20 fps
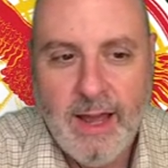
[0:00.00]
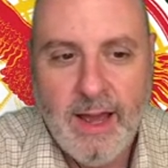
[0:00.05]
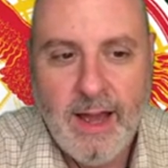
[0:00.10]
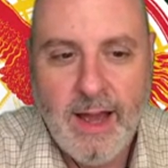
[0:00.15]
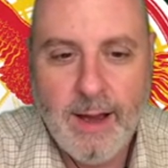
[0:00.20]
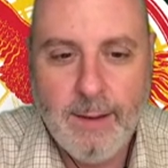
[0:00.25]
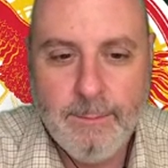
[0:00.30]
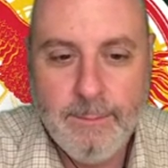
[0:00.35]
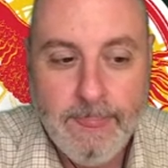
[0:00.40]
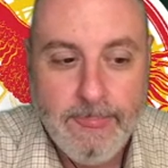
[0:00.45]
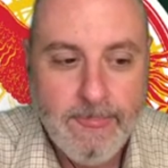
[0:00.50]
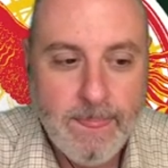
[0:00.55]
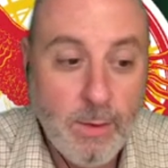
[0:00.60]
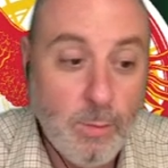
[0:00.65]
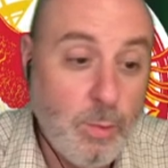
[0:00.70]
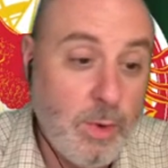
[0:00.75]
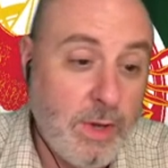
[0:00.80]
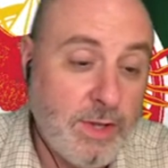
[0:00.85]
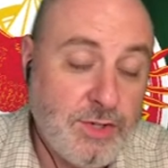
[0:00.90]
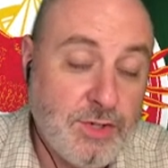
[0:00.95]
Um,
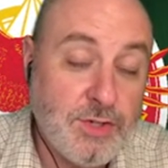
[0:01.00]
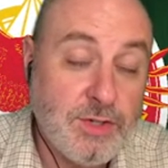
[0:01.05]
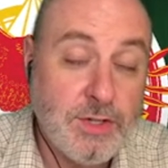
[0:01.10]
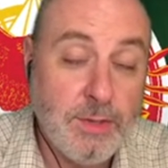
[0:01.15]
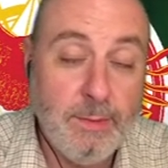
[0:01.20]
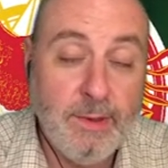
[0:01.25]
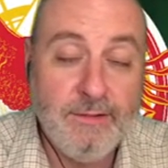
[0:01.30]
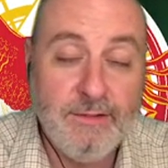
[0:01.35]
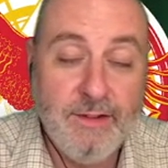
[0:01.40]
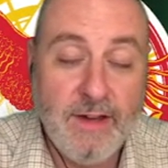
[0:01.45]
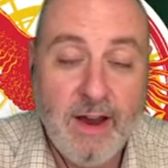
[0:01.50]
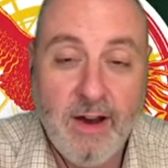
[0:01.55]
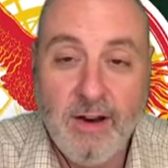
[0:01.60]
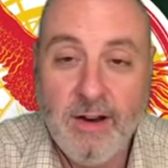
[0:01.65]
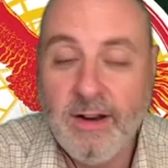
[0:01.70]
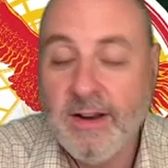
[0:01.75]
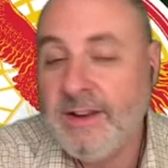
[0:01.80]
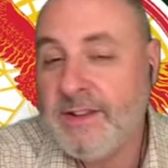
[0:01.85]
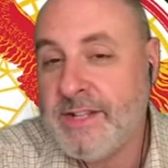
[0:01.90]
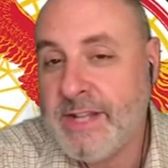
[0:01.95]
which to be
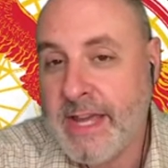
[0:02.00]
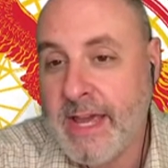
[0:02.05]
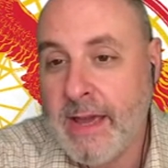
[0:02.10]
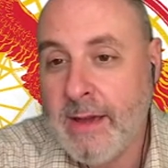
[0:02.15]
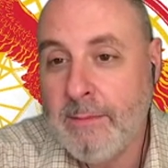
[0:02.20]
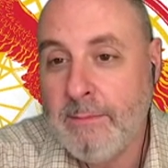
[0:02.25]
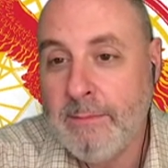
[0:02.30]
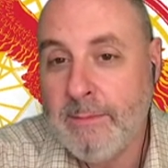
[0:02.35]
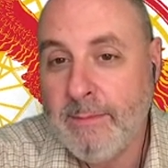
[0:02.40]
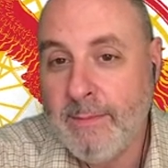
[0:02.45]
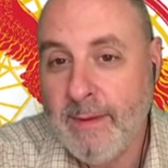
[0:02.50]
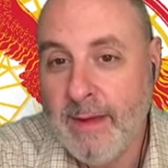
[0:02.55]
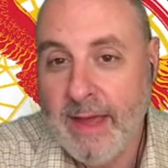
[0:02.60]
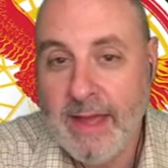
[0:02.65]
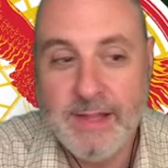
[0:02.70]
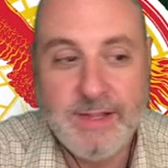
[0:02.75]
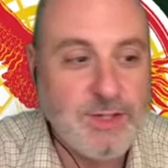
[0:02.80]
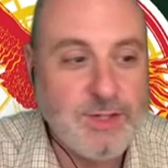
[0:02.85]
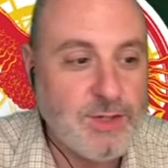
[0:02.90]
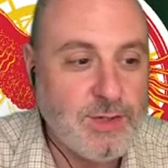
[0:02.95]
fair to him
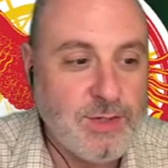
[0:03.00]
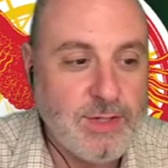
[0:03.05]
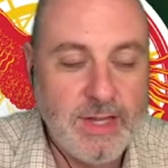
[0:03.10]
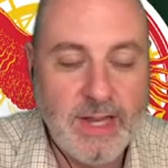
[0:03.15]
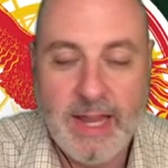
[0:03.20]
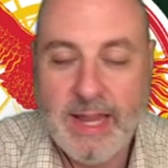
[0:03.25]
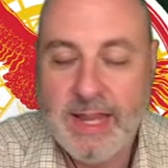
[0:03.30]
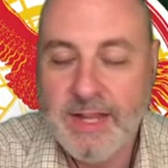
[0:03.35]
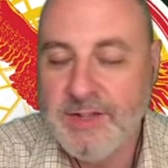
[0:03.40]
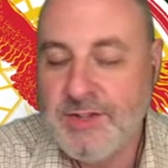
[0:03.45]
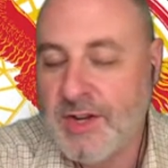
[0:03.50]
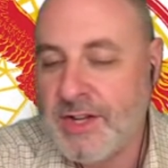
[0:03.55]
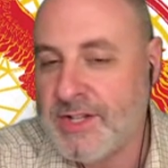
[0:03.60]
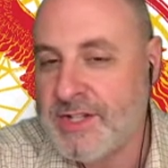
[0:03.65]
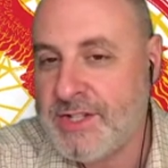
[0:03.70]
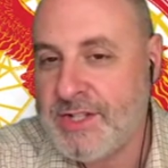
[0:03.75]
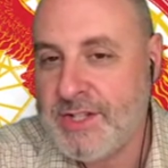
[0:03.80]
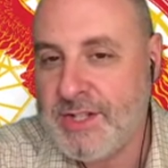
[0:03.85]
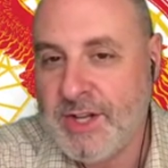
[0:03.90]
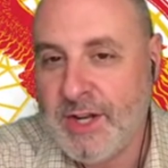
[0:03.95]
it's he
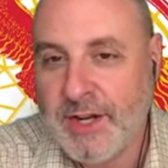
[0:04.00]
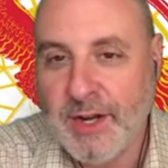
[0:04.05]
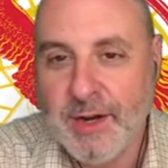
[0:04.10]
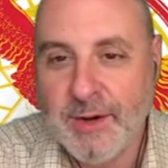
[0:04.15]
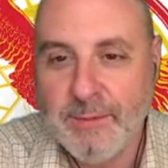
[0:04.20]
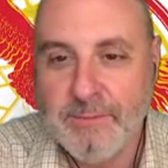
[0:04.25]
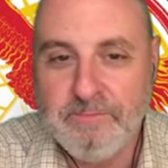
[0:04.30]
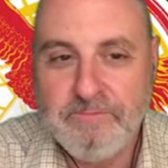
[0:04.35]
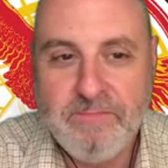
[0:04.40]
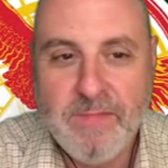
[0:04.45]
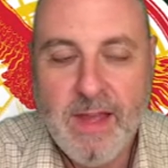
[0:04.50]
just you know